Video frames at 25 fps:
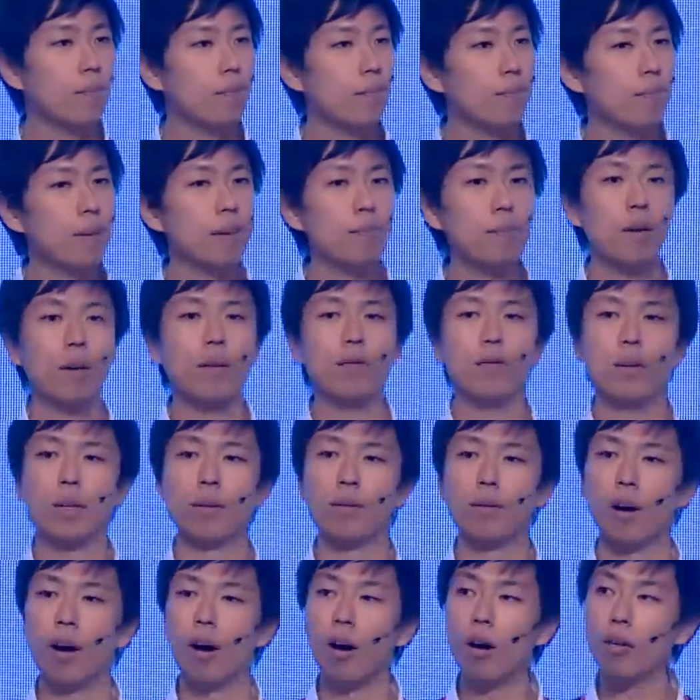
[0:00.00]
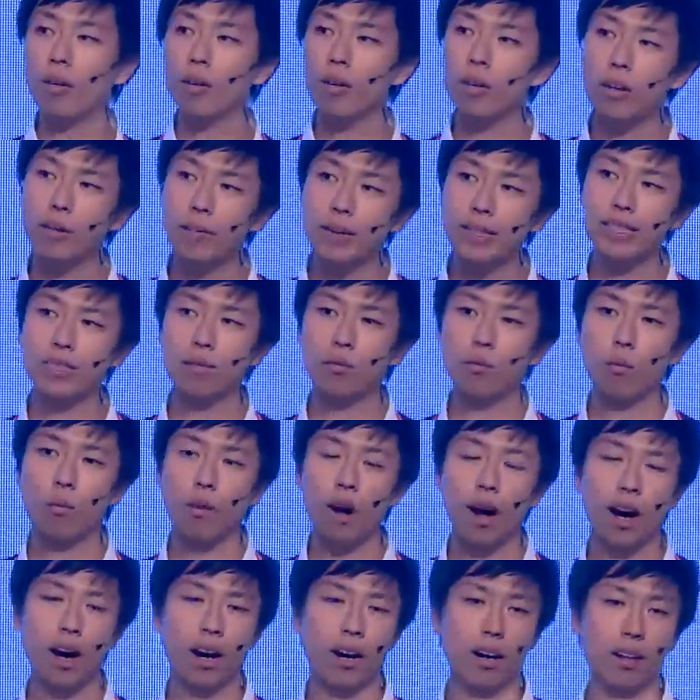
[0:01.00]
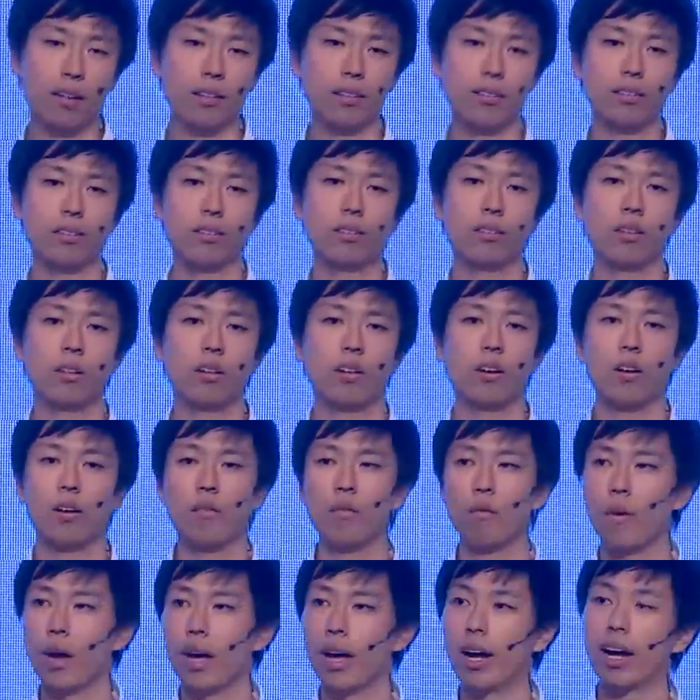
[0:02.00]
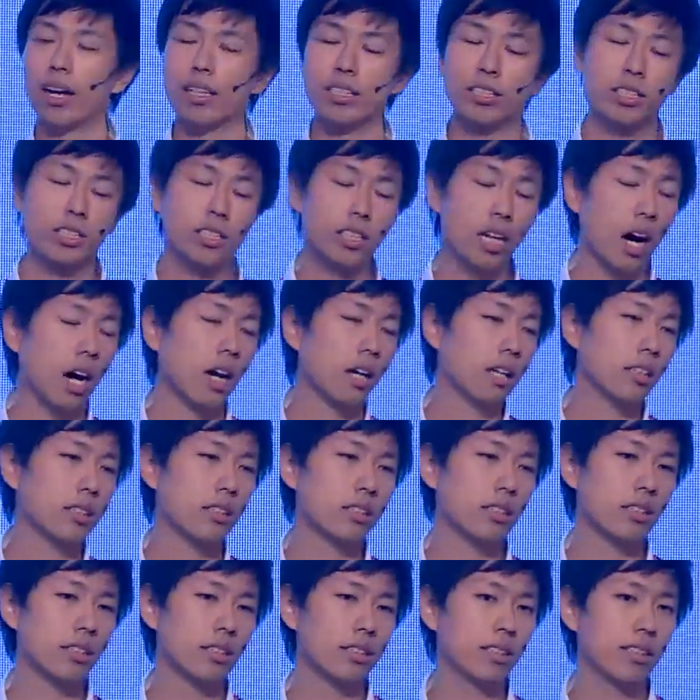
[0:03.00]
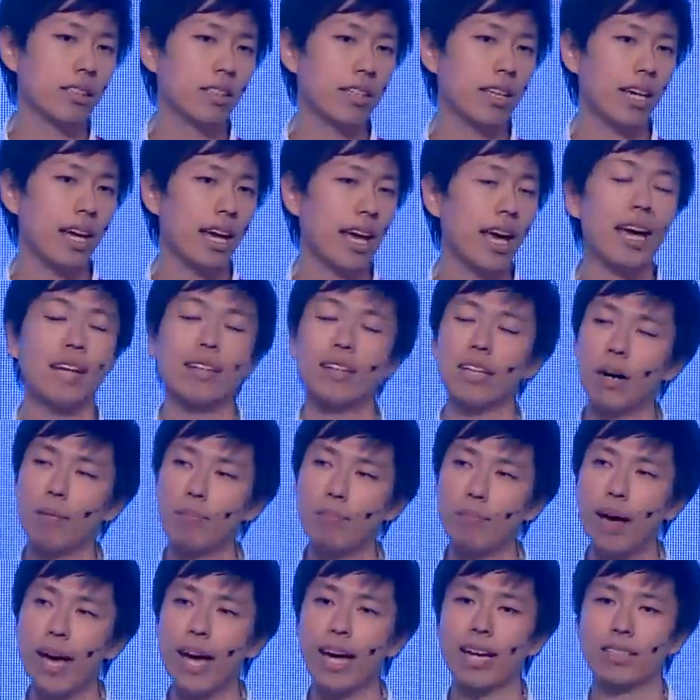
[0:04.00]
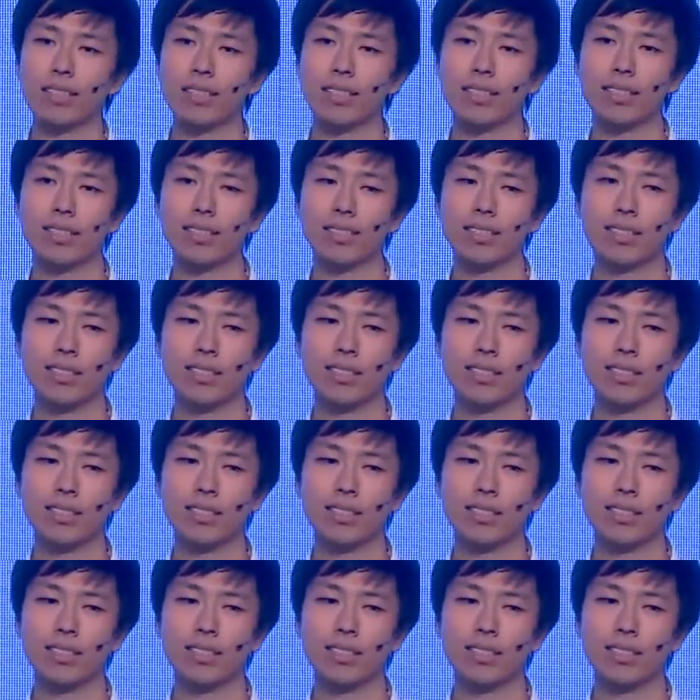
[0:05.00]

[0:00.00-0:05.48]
People from all over the world were shocked and amazed.